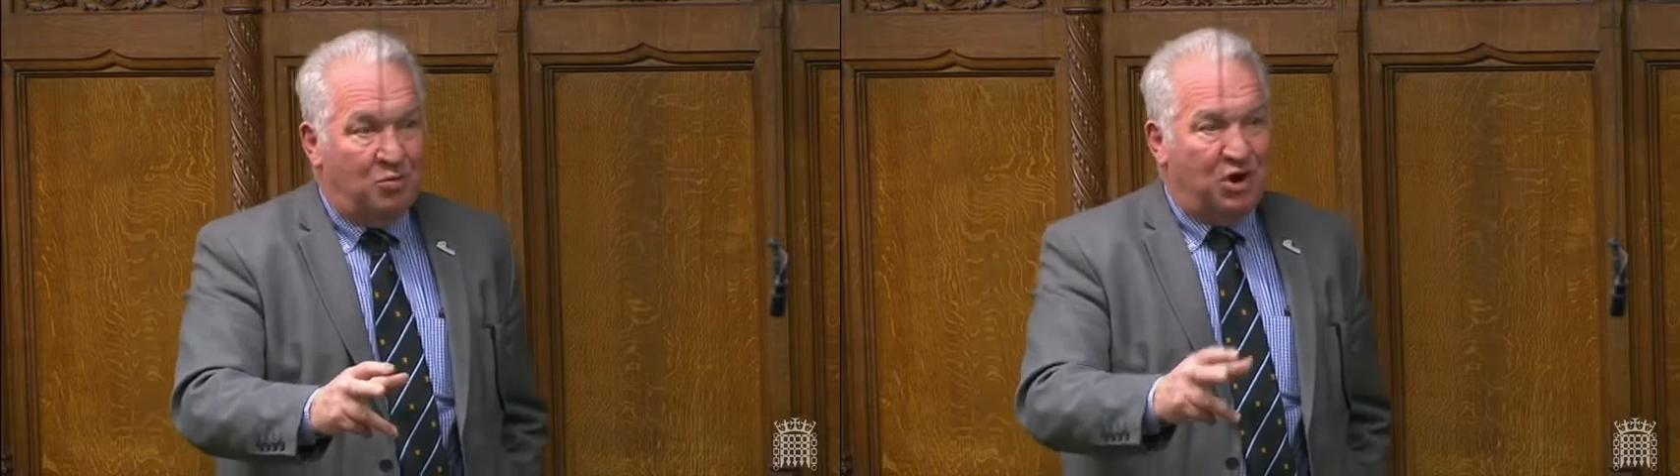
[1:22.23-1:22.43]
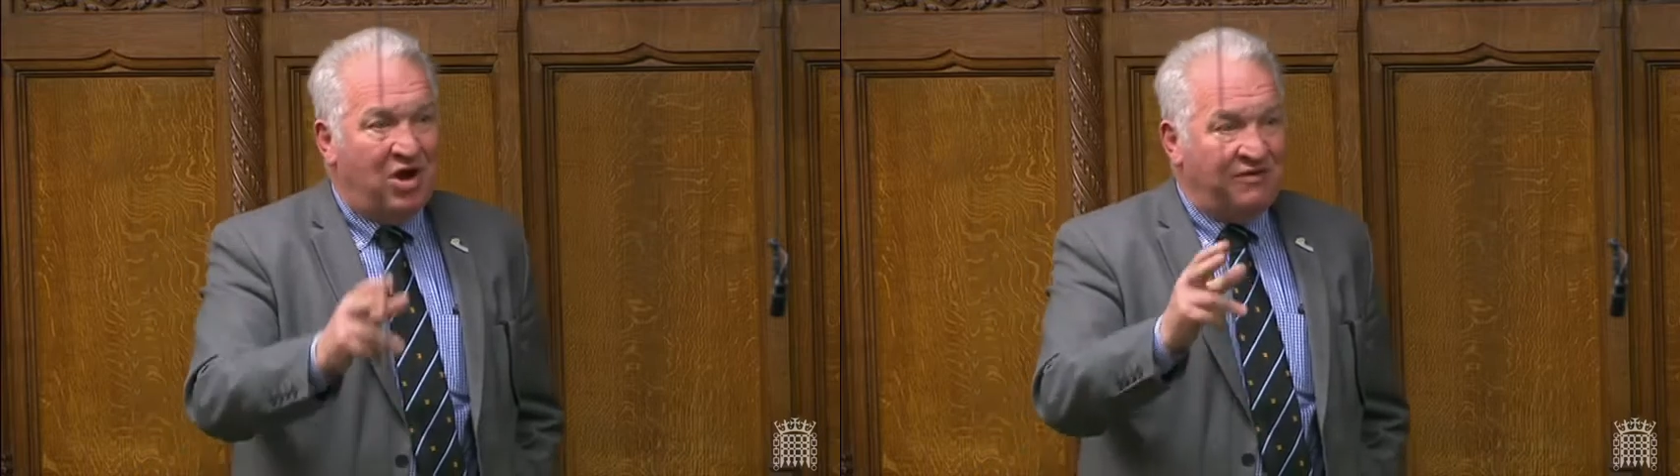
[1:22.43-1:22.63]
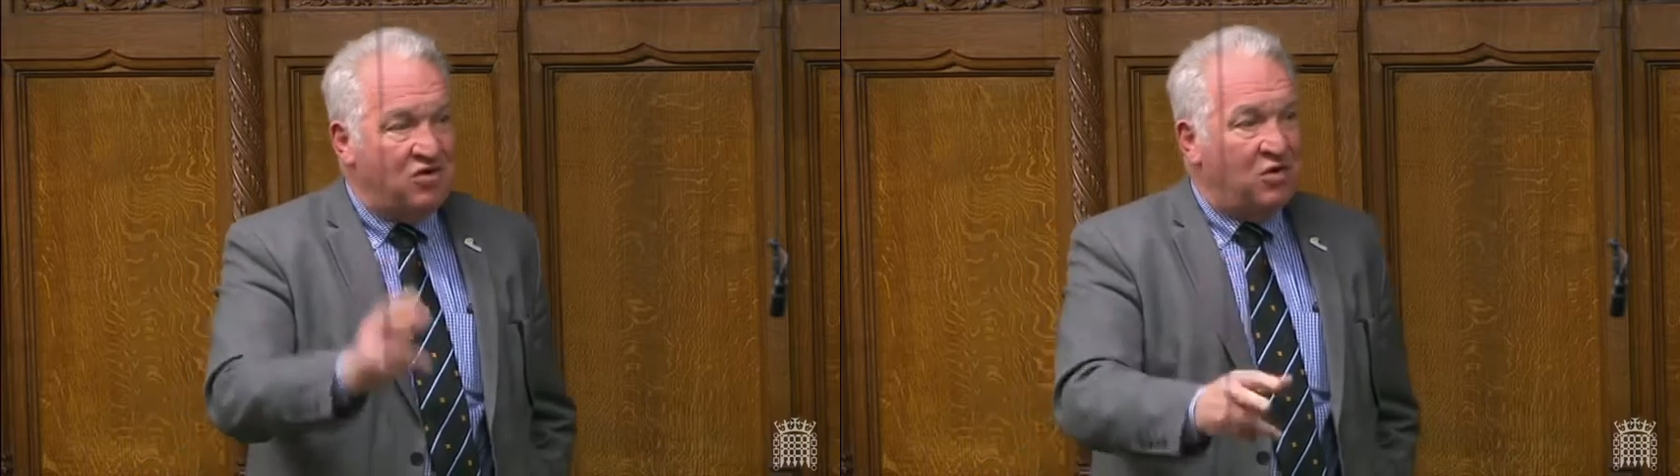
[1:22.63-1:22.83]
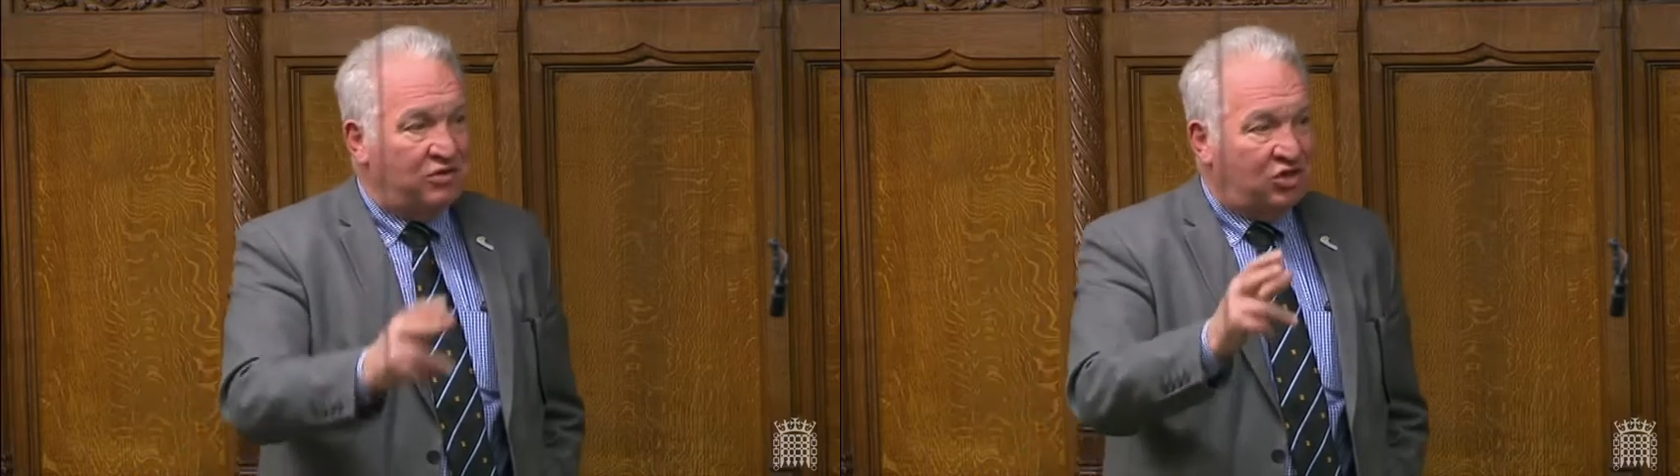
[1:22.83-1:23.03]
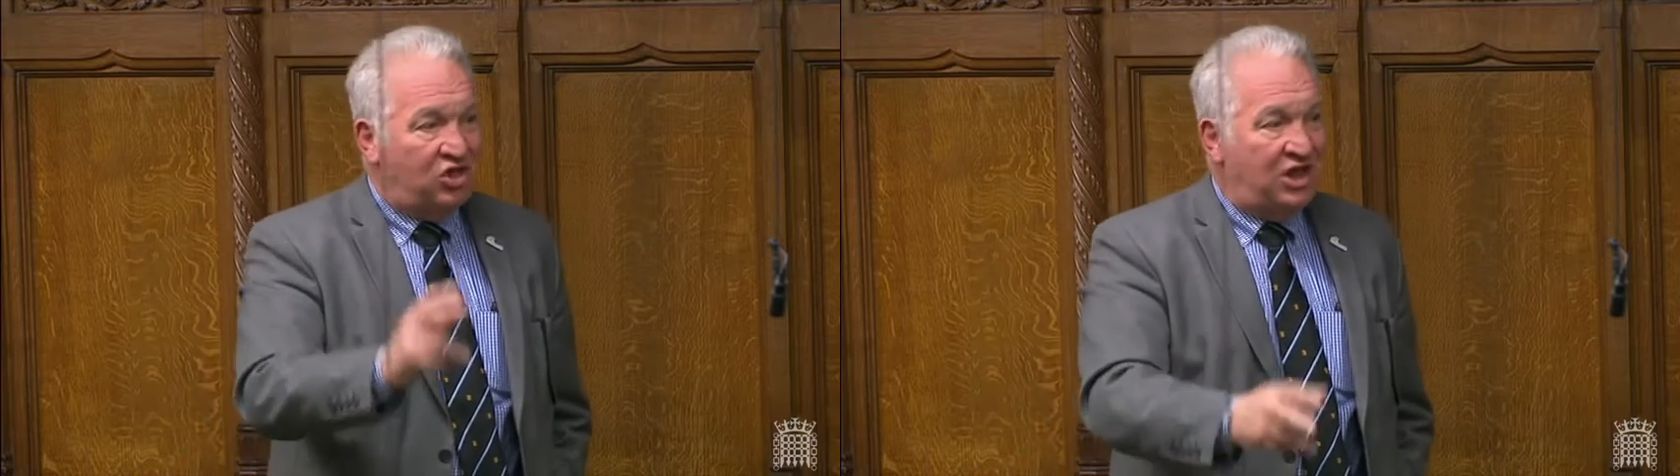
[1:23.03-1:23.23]
But I've
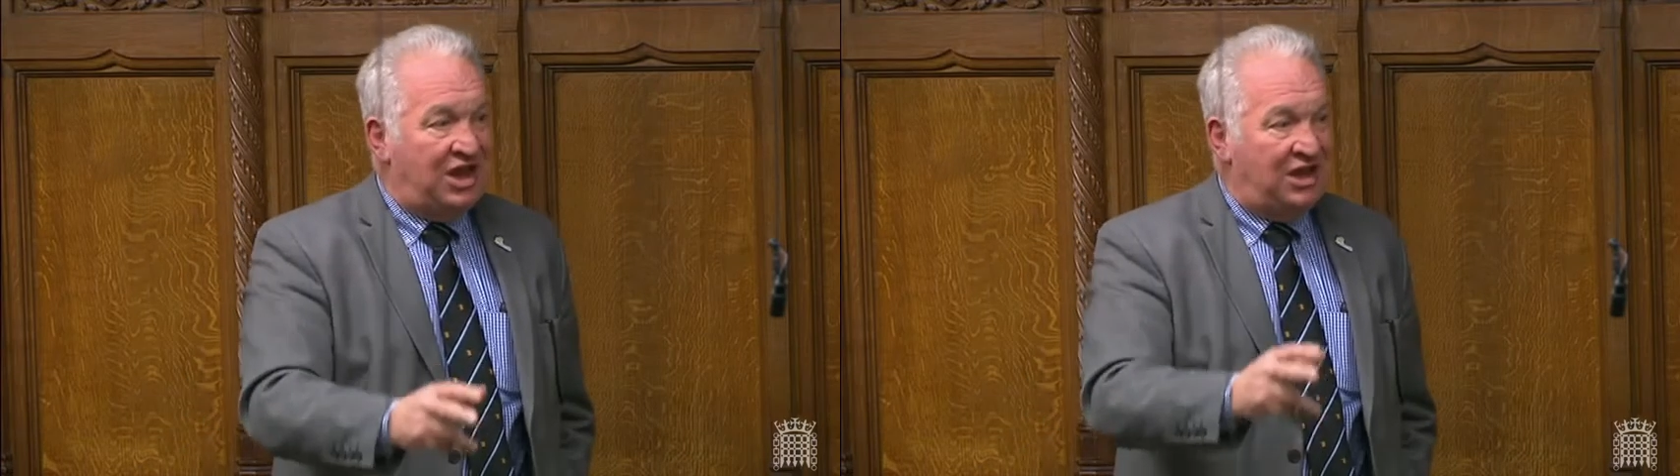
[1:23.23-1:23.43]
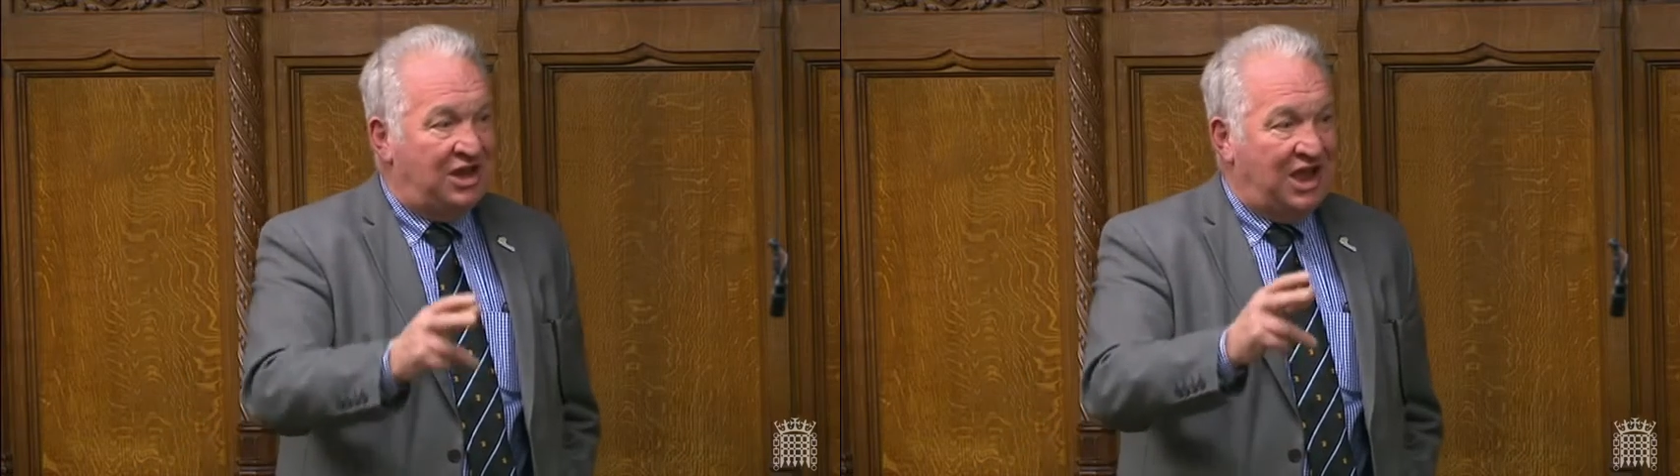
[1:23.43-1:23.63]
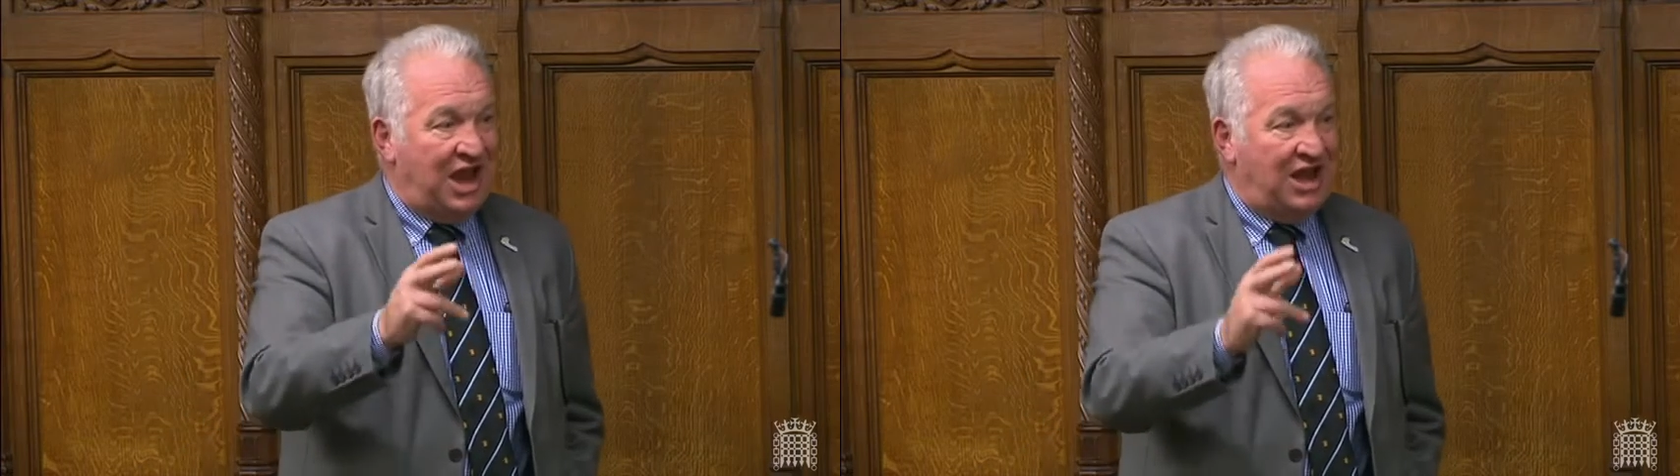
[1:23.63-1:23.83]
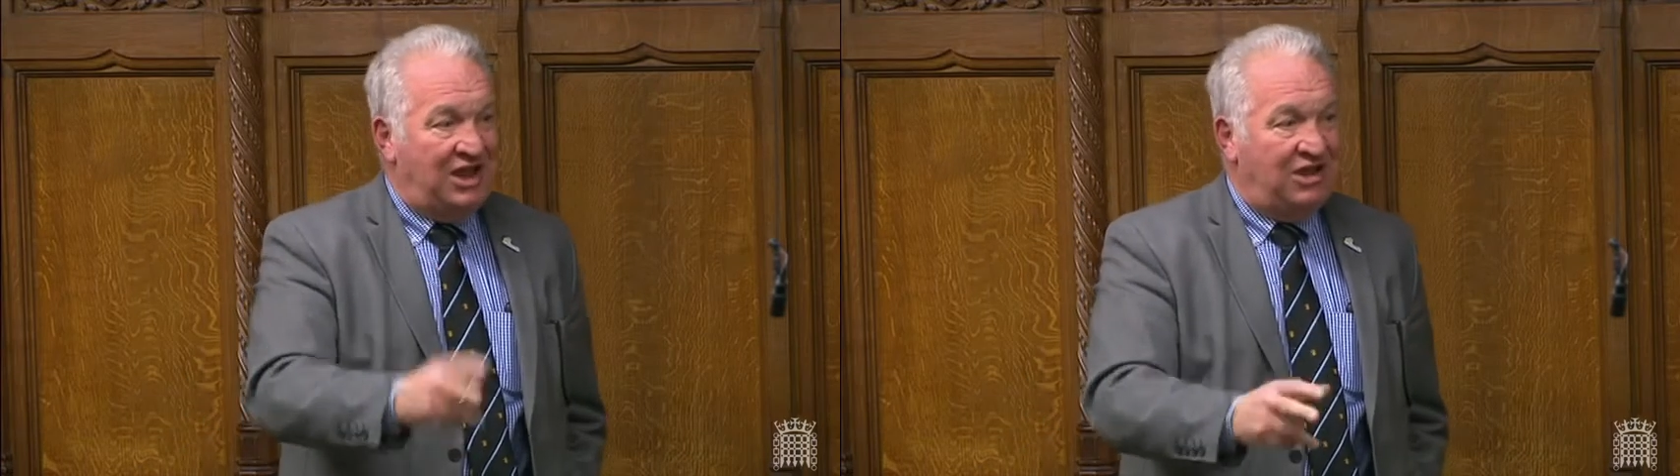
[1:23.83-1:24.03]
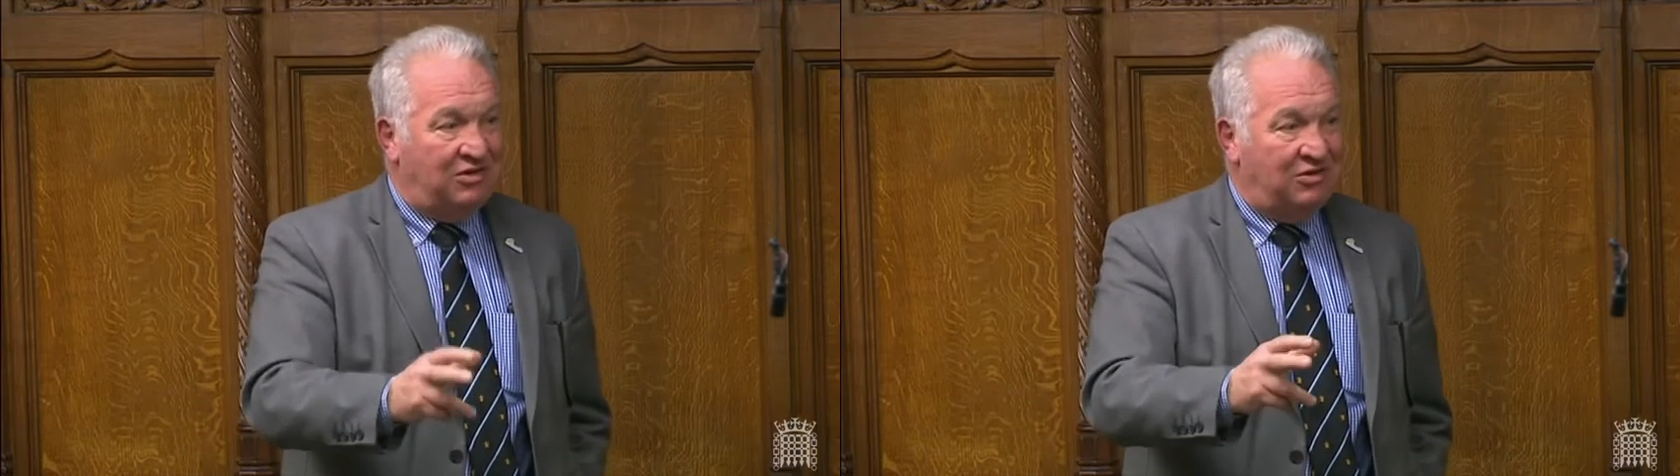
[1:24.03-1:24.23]
not seen
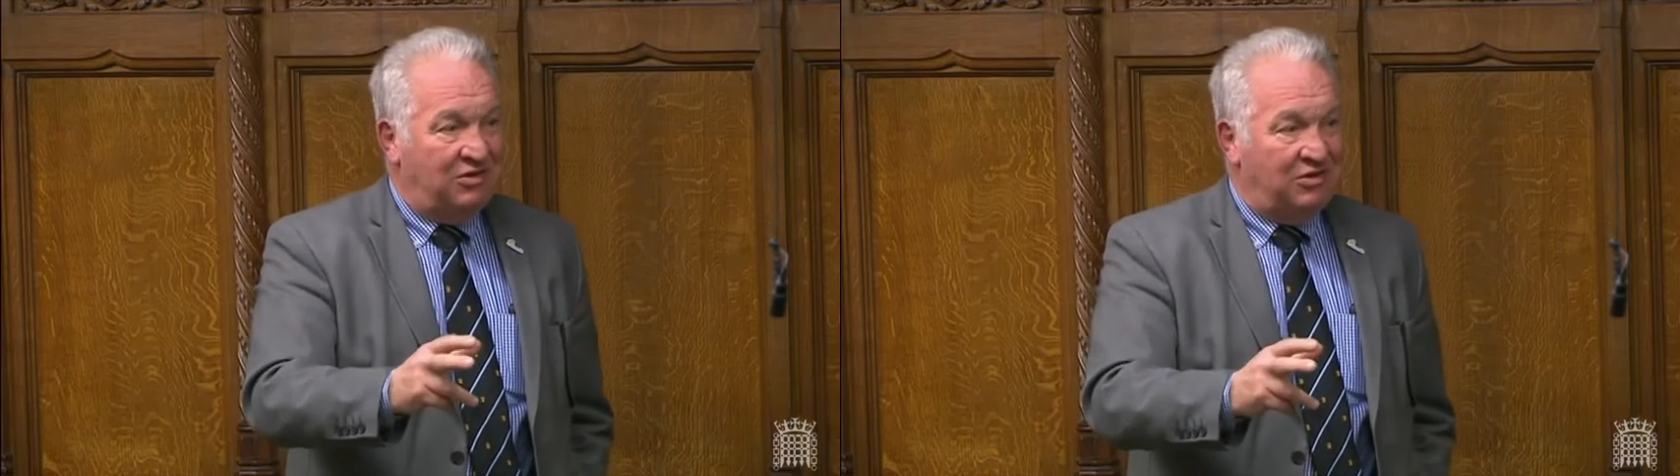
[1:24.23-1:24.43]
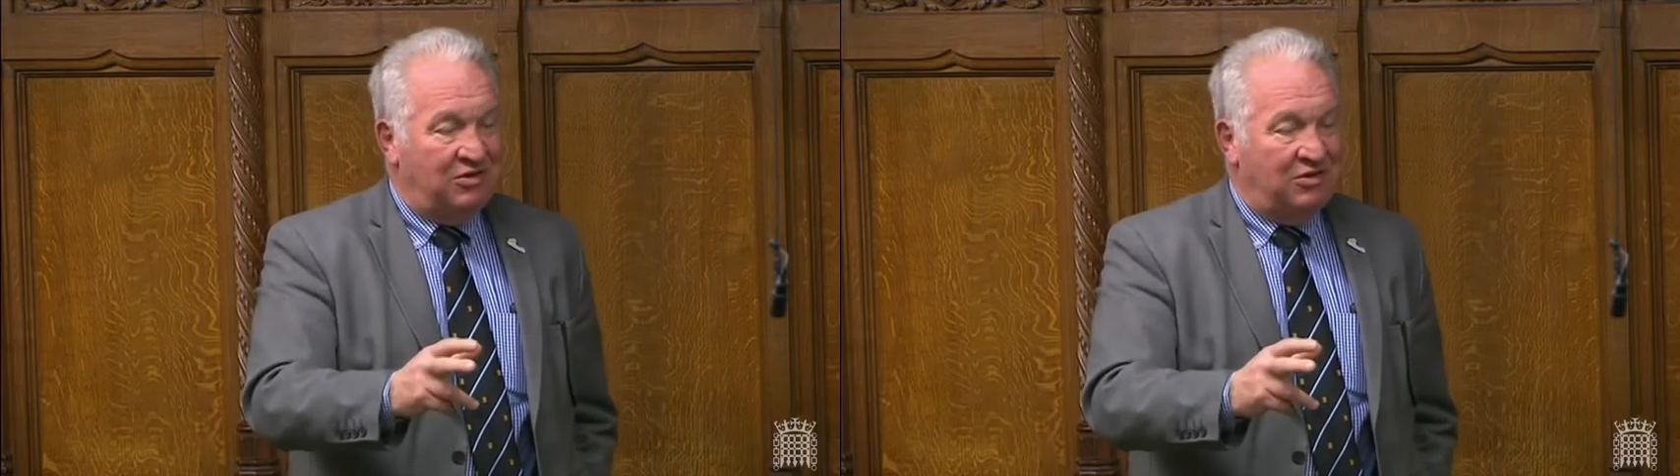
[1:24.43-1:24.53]
any